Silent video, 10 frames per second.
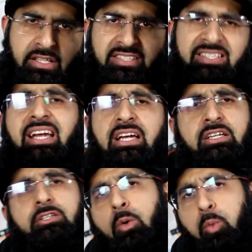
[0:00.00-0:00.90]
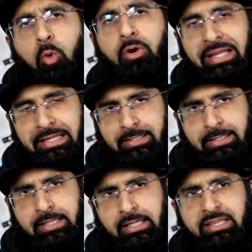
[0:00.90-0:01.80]
The second warning
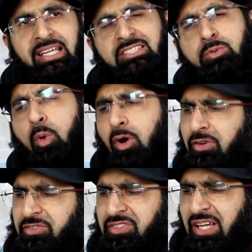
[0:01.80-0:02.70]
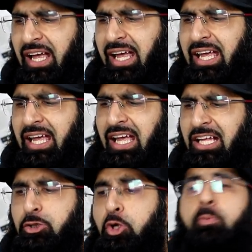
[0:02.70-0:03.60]
this was uh,
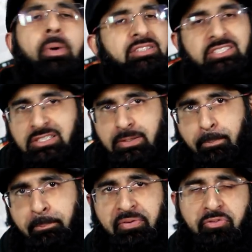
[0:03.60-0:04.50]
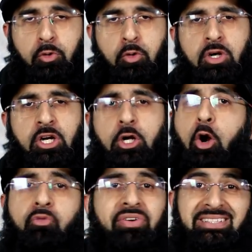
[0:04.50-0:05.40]
two months before
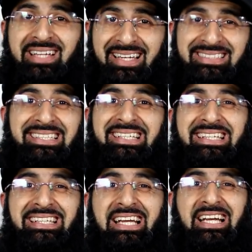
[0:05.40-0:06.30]
COVID 19